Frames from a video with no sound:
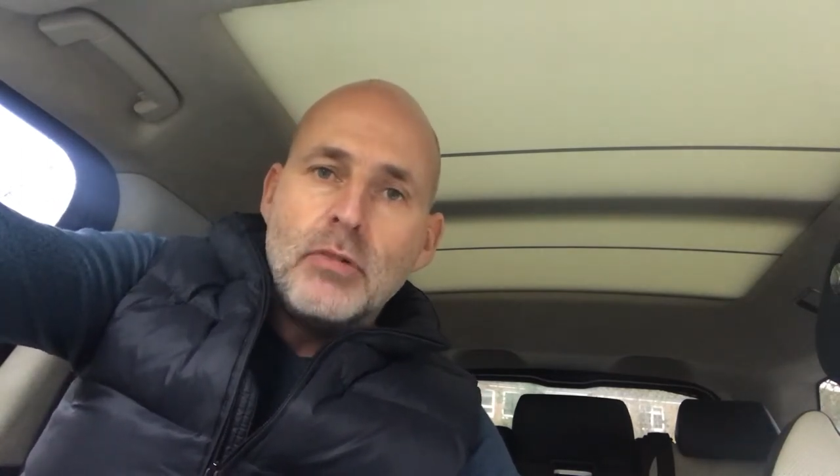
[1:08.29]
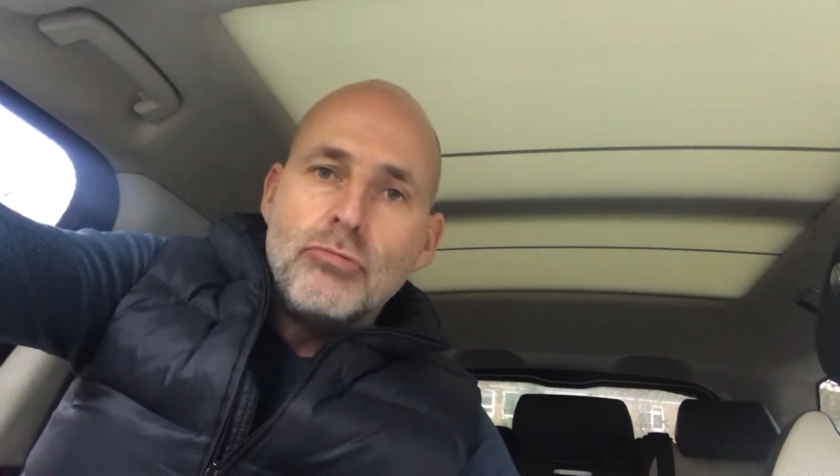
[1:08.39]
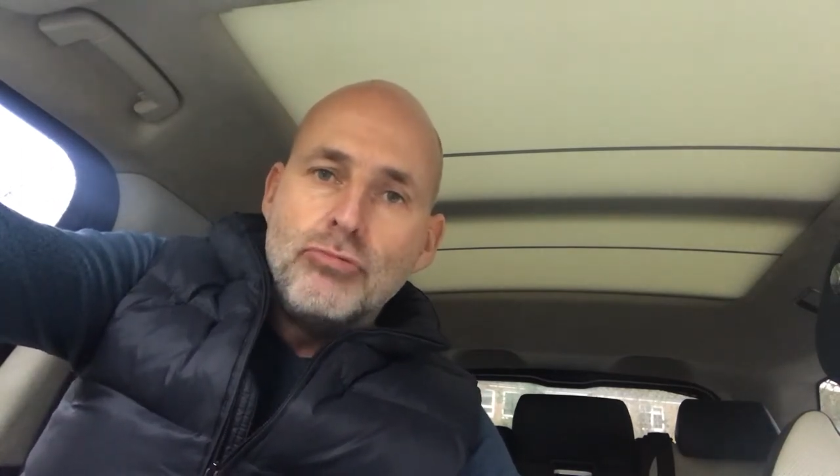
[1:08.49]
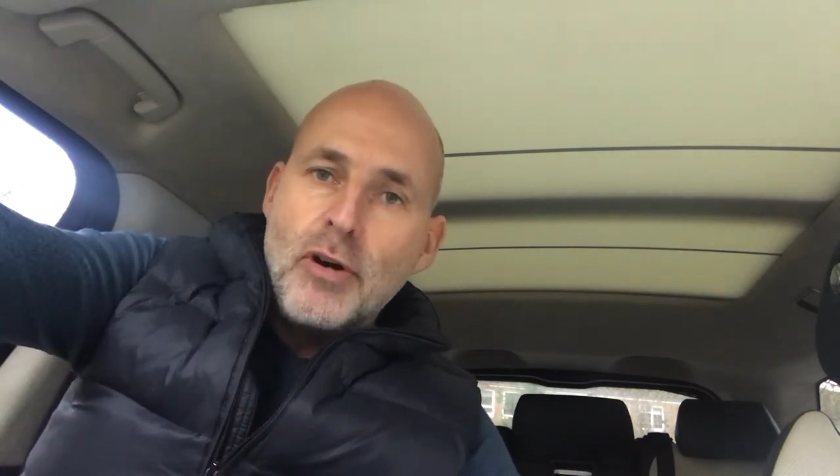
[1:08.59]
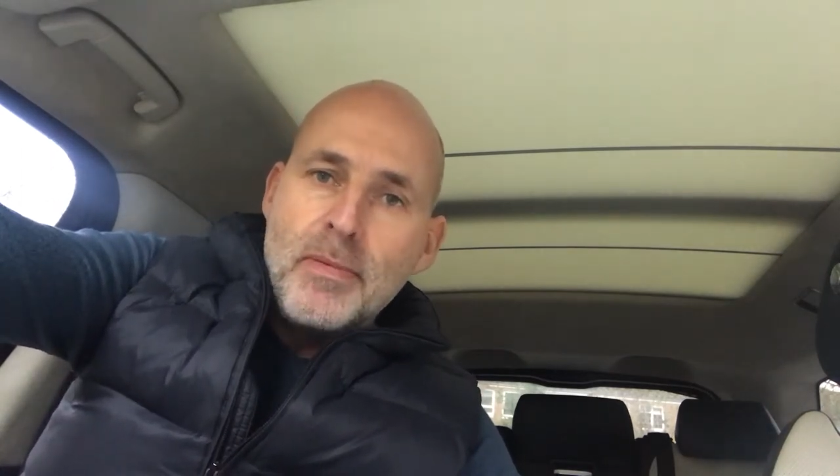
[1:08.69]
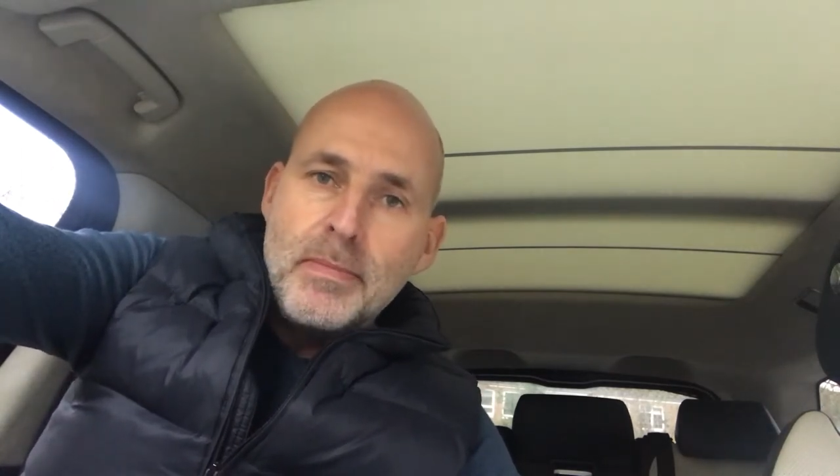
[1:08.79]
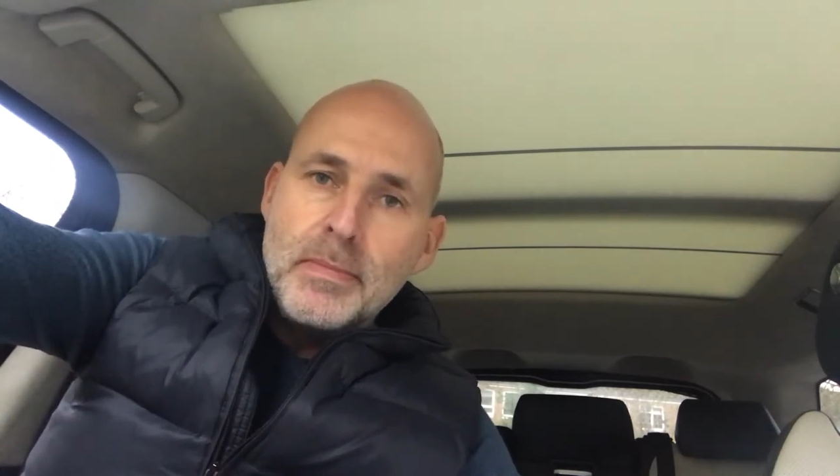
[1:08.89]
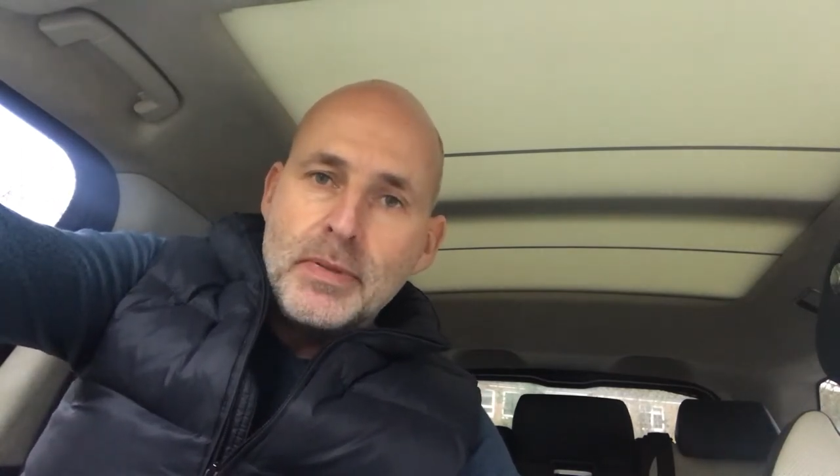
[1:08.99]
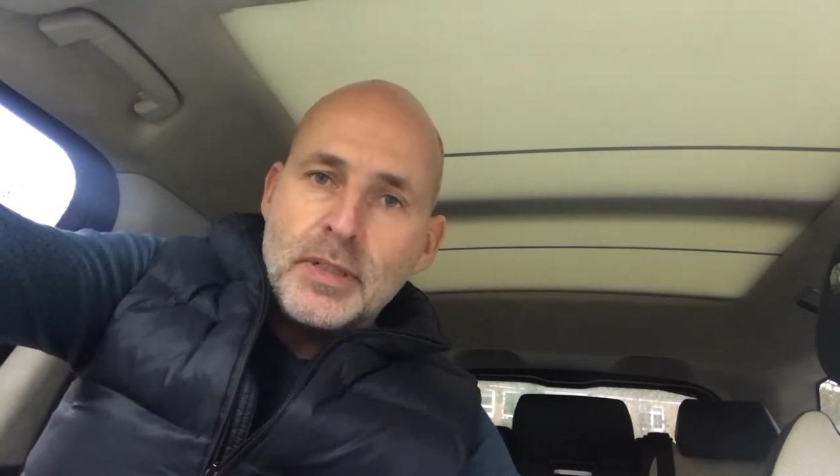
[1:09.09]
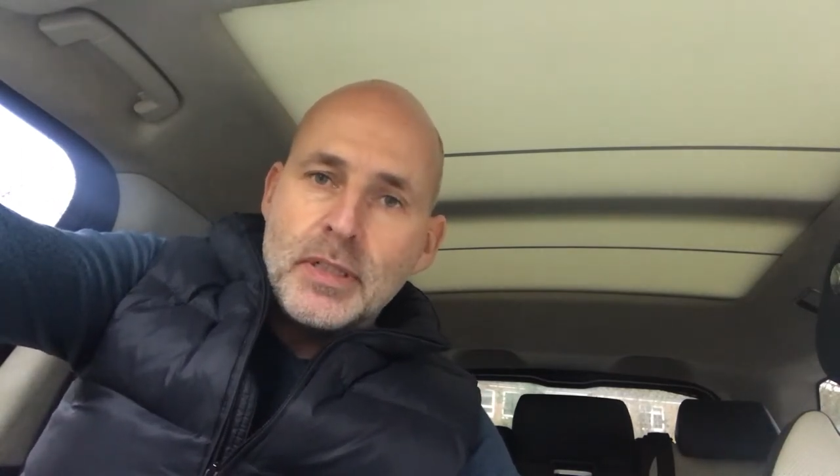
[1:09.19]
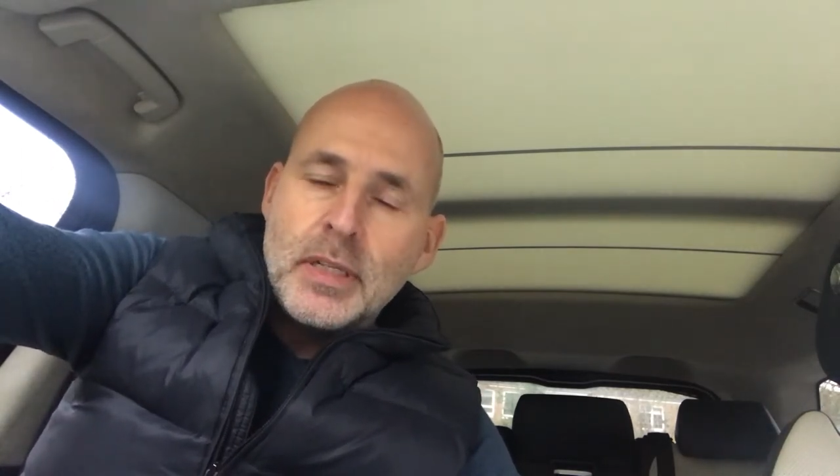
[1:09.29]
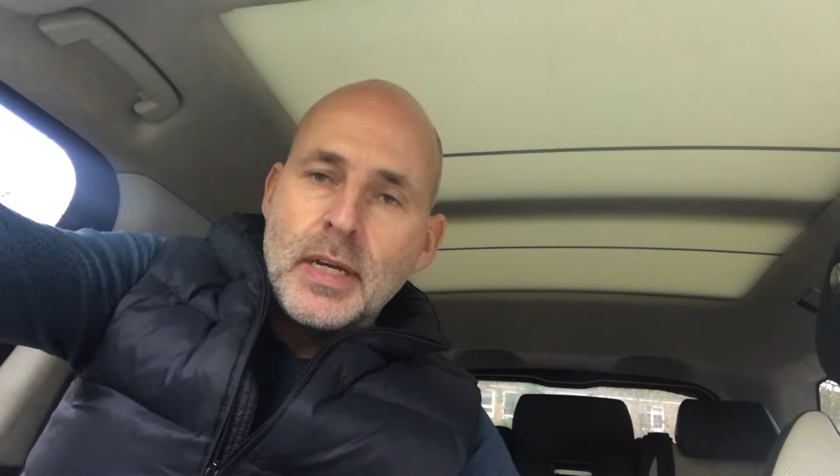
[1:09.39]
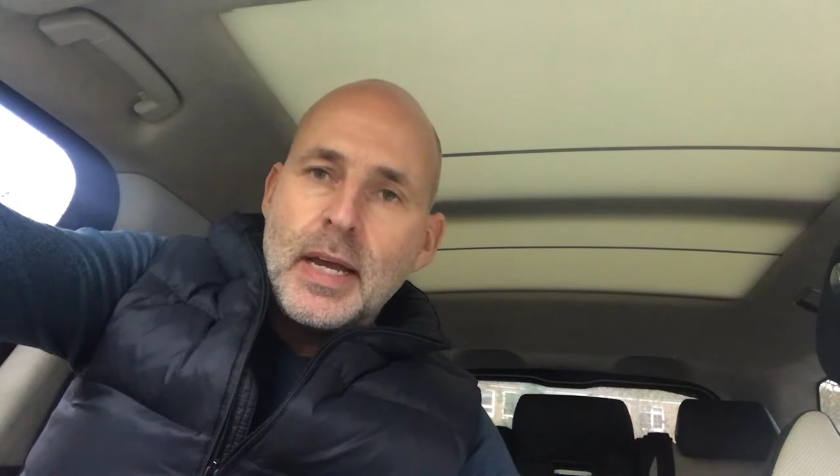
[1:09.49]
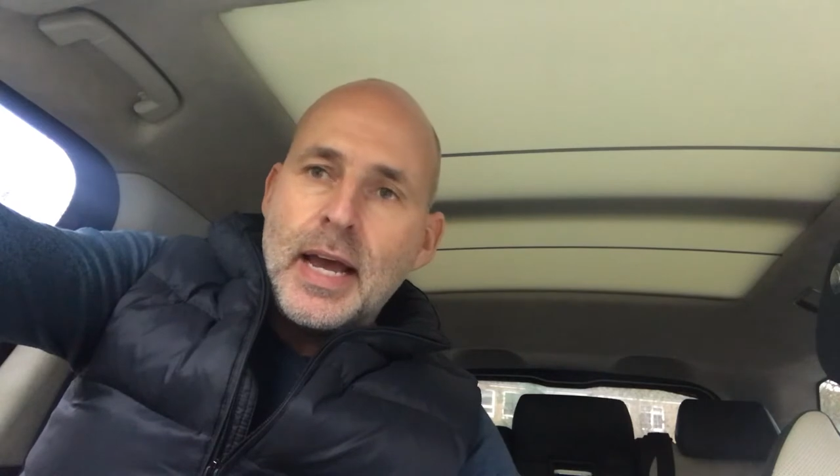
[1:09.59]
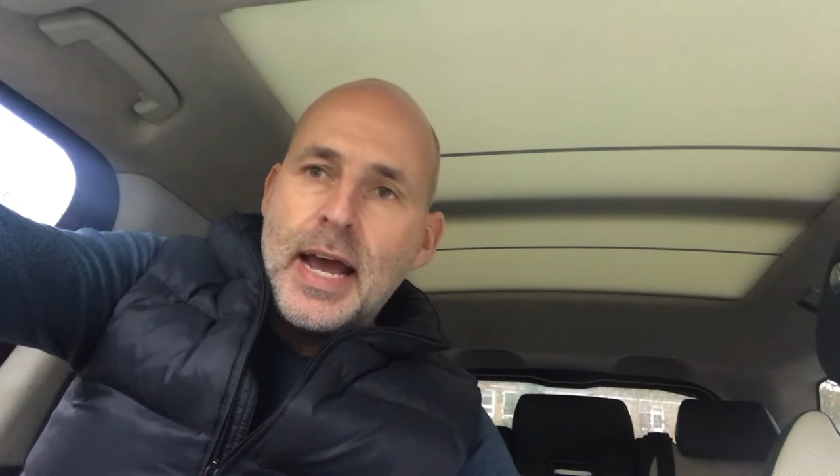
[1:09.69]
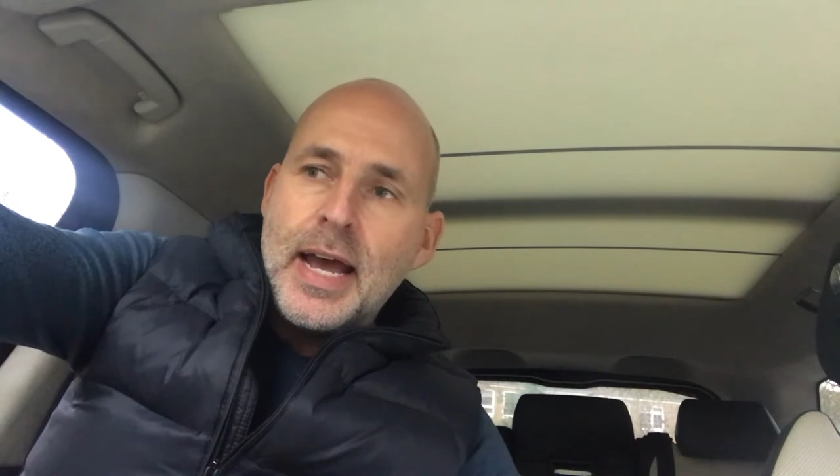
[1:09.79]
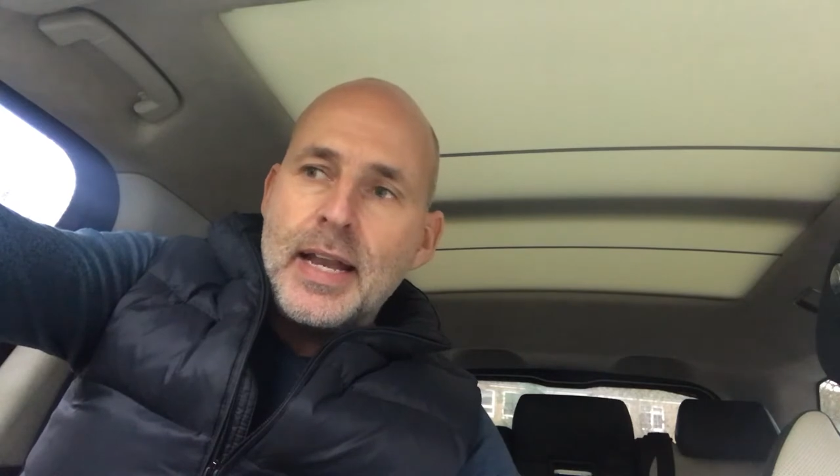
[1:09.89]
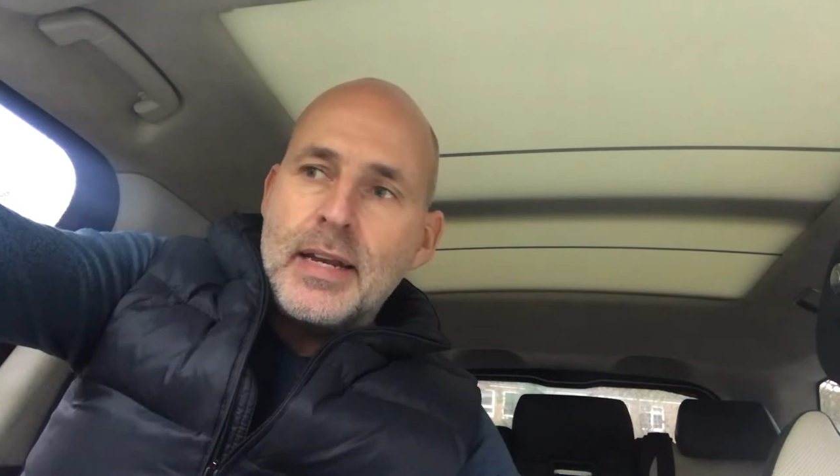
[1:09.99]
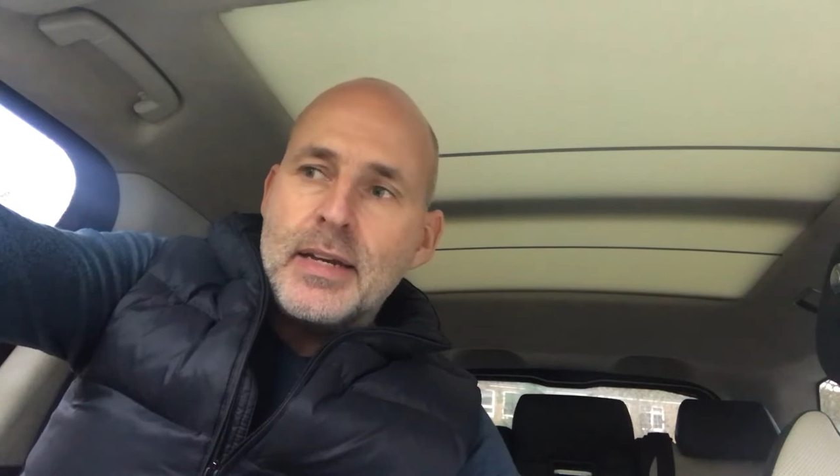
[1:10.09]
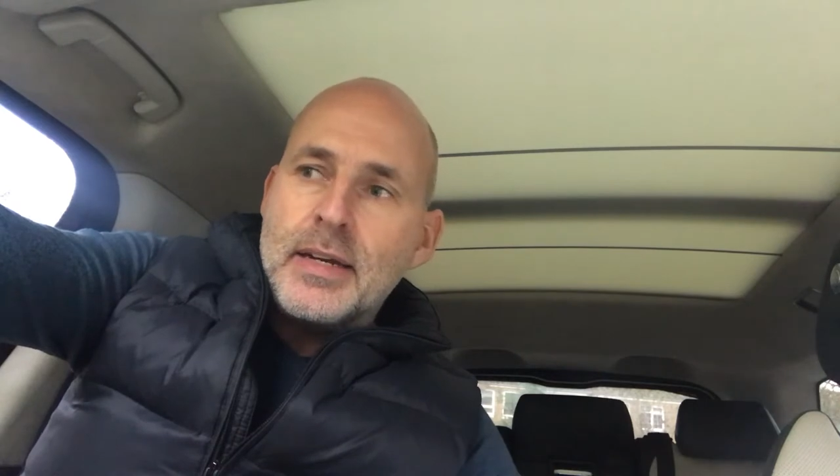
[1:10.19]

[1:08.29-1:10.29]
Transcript: rooms and